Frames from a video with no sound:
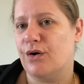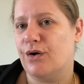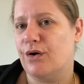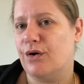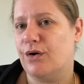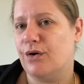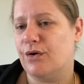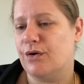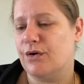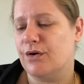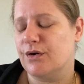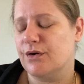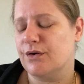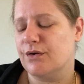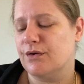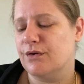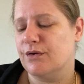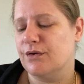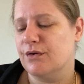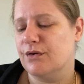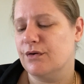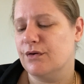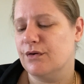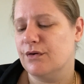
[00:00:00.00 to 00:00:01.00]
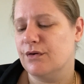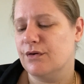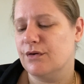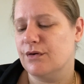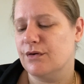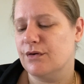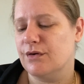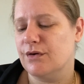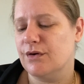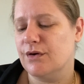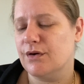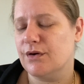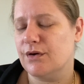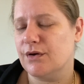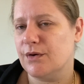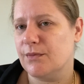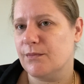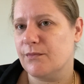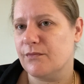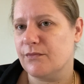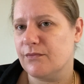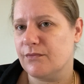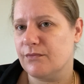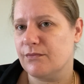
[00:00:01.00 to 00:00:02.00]
on,
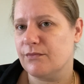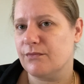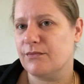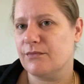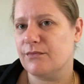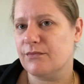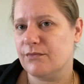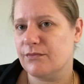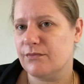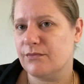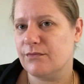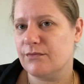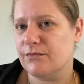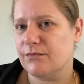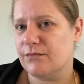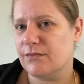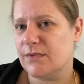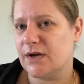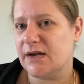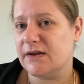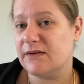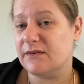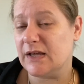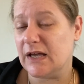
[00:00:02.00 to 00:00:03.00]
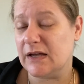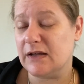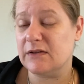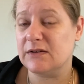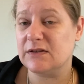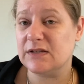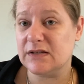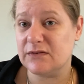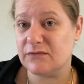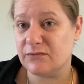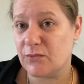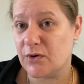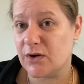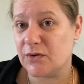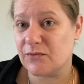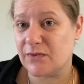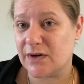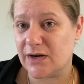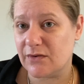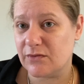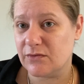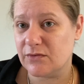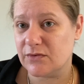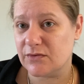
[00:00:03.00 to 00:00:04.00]
I did one
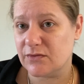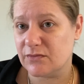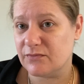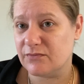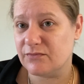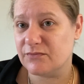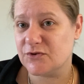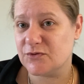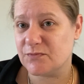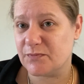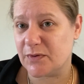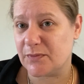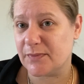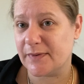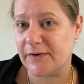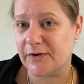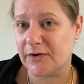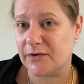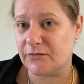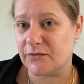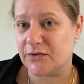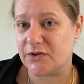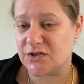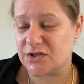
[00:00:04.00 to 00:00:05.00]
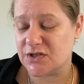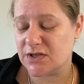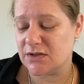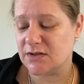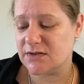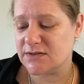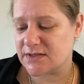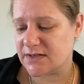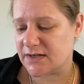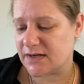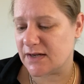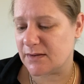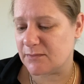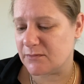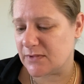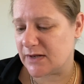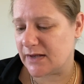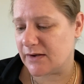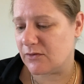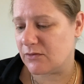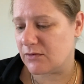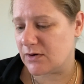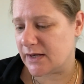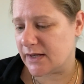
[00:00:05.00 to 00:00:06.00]
round preparing for the shells, and I'm
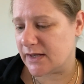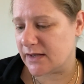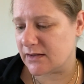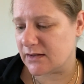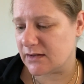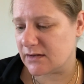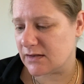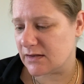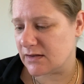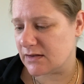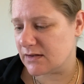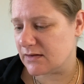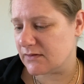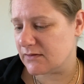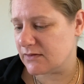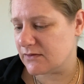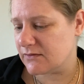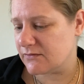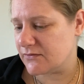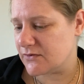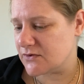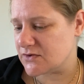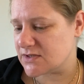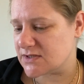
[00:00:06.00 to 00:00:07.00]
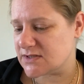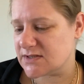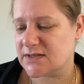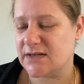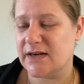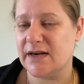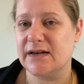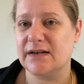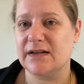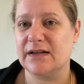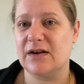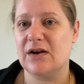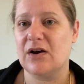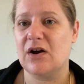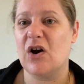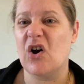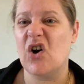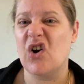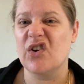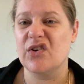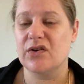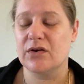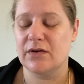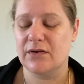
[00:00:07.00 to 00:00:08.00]
now like the first side
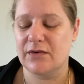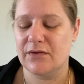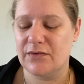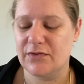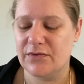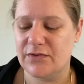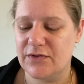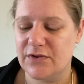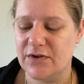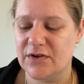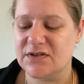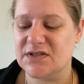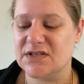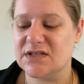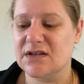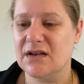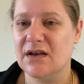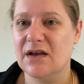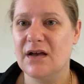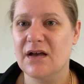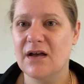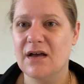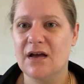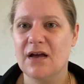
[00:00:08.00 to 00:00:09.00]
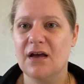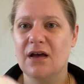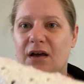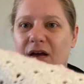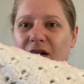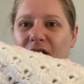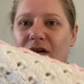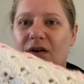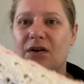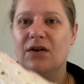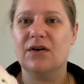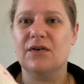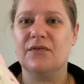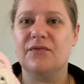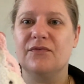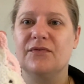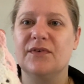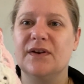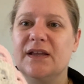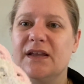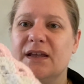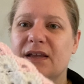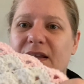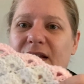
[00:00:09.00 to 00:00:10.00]
on this
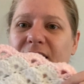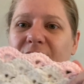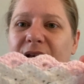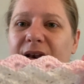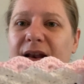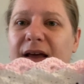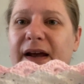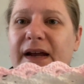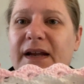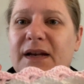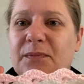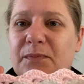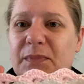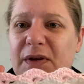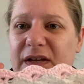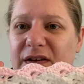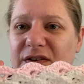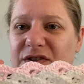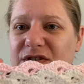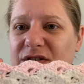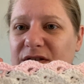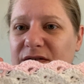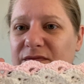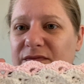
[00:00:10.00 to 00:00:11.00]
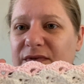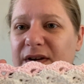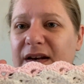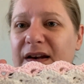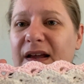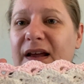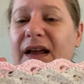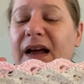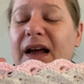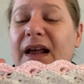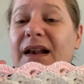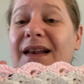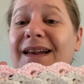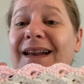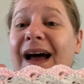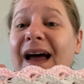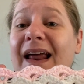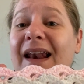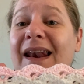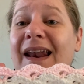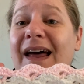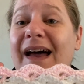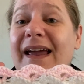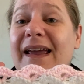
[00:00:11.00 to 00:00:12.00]
lovely light pink shelf. And I
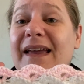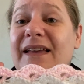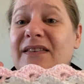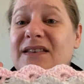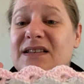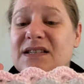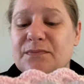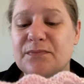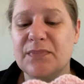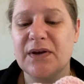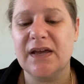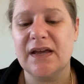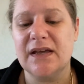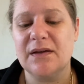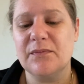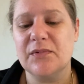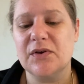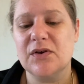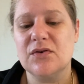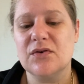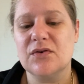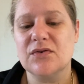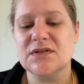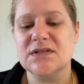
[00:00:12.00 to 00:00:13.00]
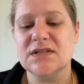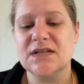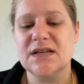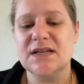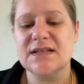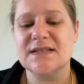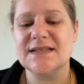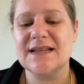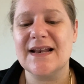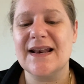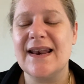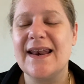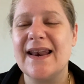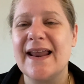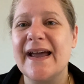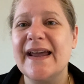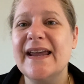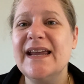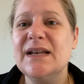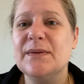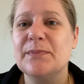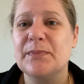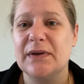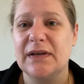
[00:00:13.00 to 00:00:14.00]
like this pink because it's a
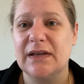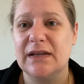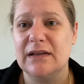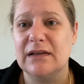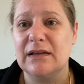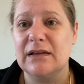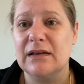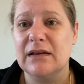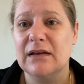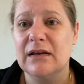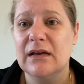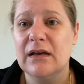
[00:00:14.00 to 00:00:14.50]
light pink.